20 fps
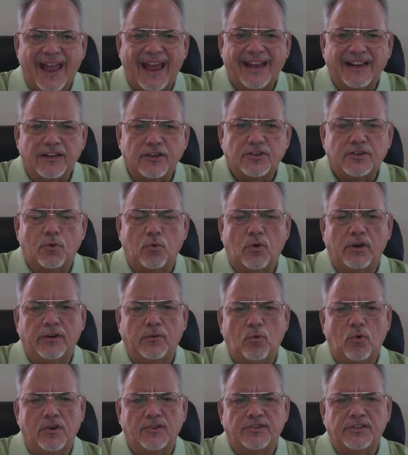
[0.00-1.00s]
added to what
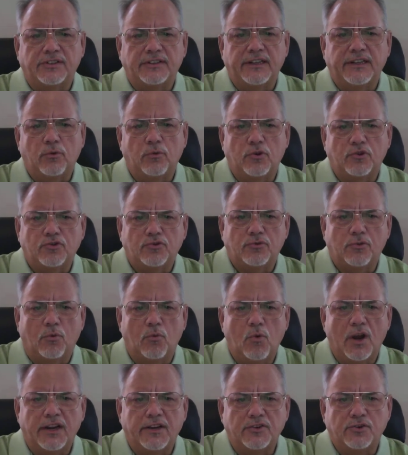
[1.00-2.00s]
it was that they were
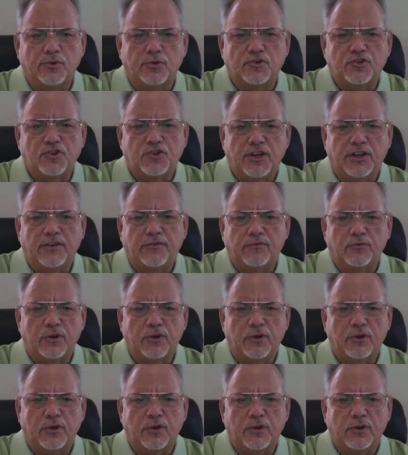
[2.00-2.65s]
wanting to achieve